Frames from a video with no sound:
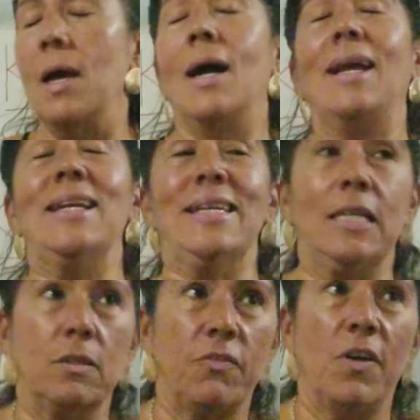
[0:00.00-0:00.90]
I need
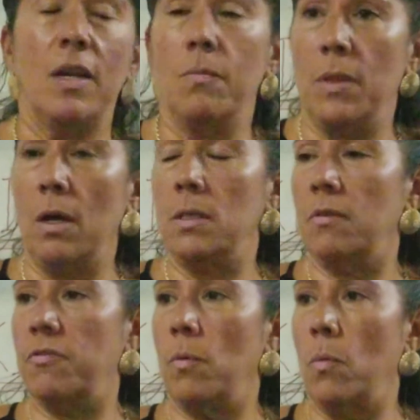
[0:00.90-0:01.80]
to find a
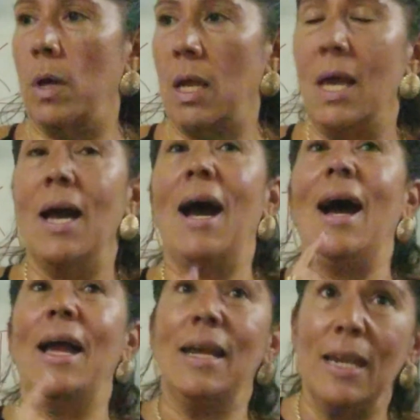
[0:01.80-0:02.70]
different way.
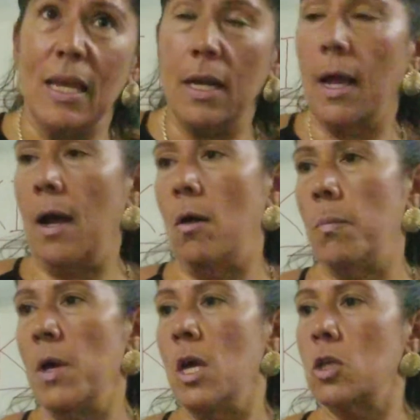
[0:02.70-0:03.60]
I need
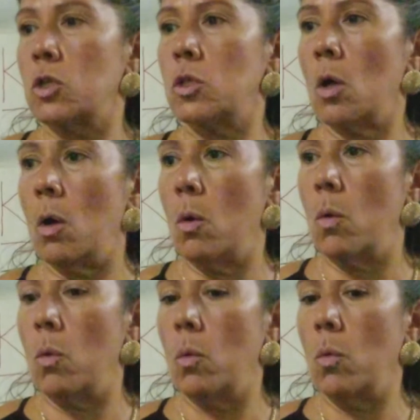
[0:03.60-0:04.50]
help.
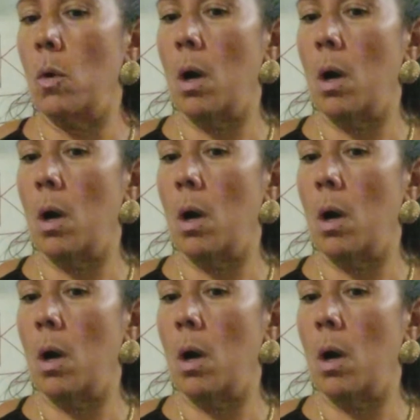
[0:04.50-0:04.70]
So